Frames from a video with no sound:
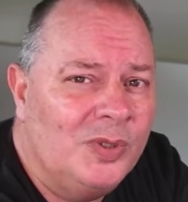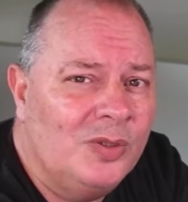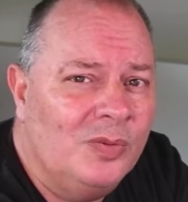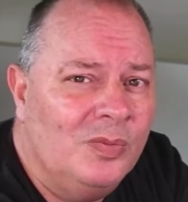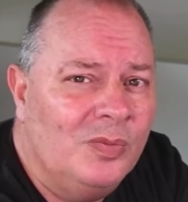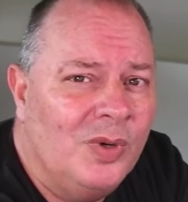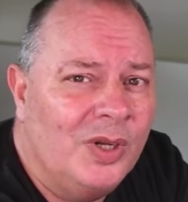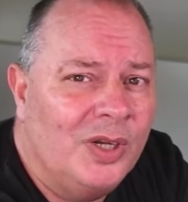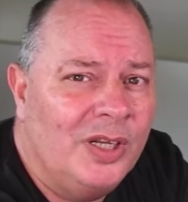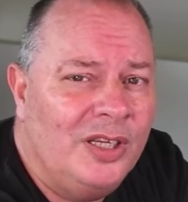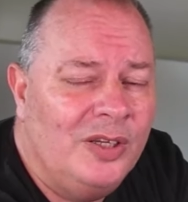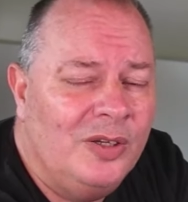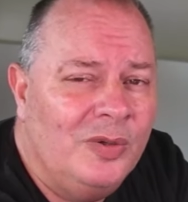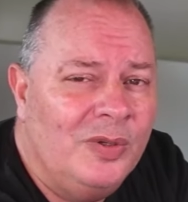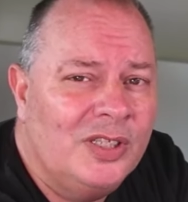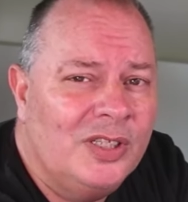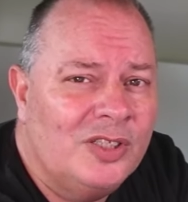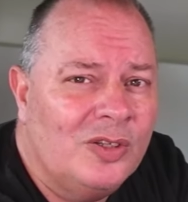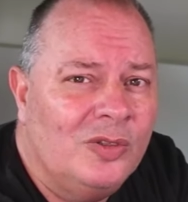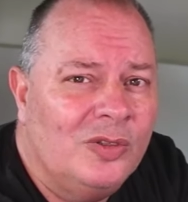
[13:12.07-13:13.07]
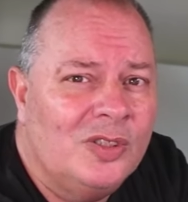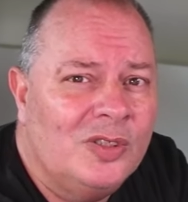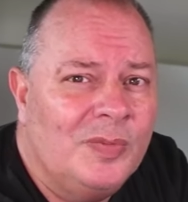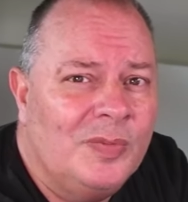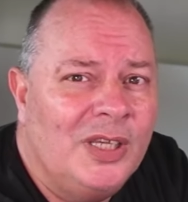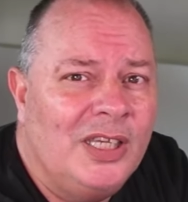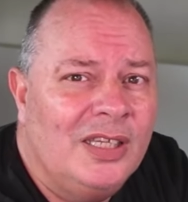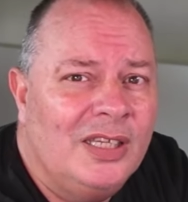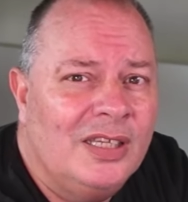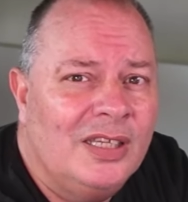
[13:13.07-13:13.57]
somebody who insults
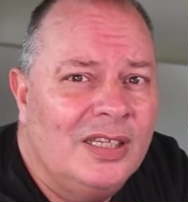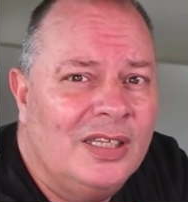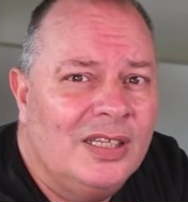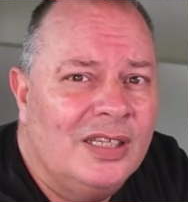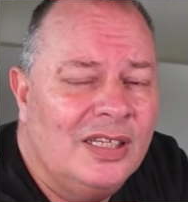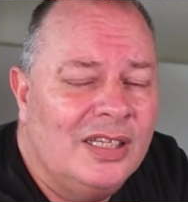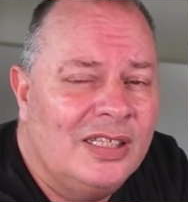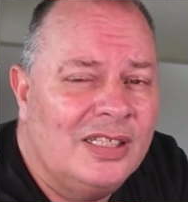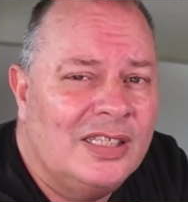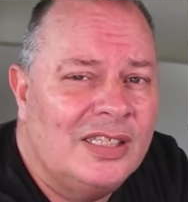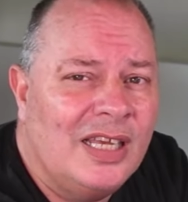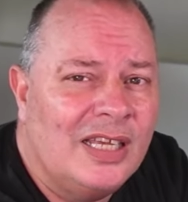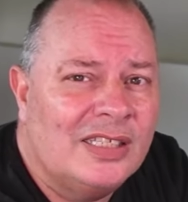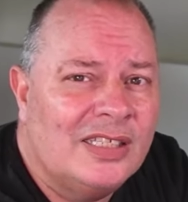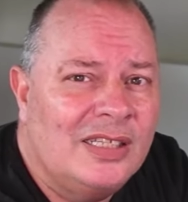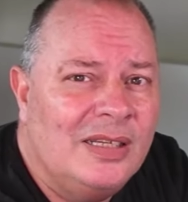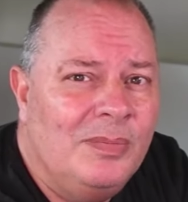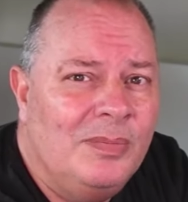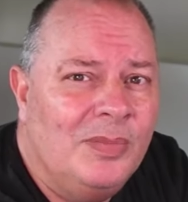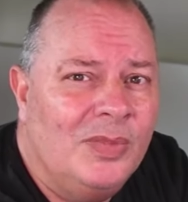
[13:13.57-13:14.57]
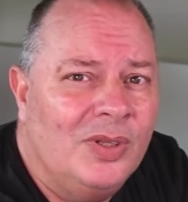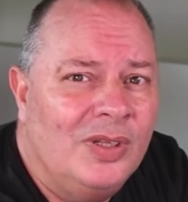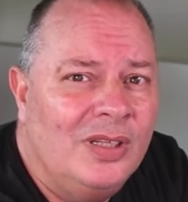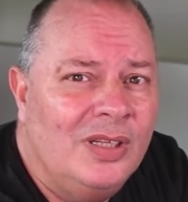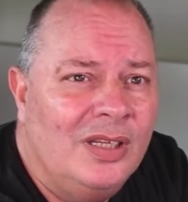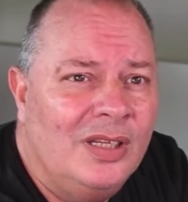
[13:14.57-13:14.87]
me. It's that simple,